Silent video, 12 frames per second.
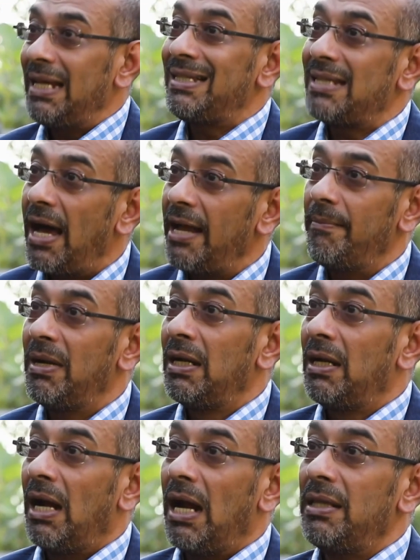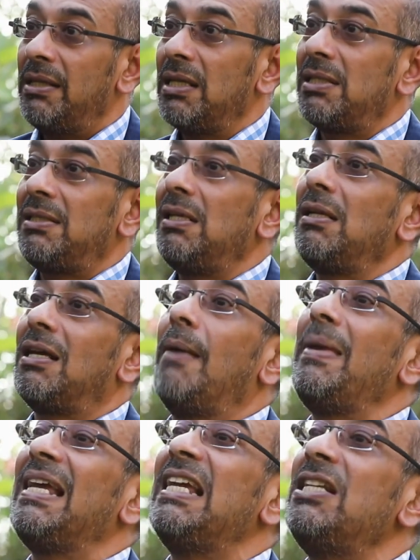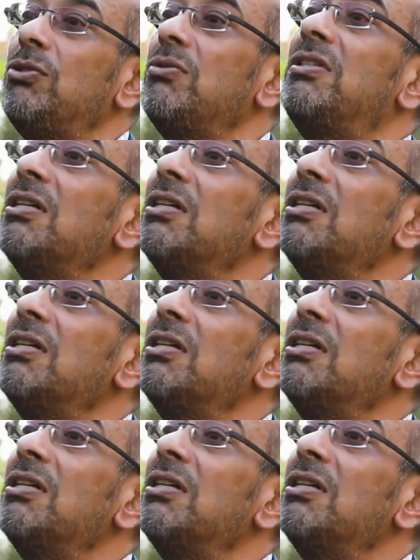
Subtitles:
take time and they're still coming into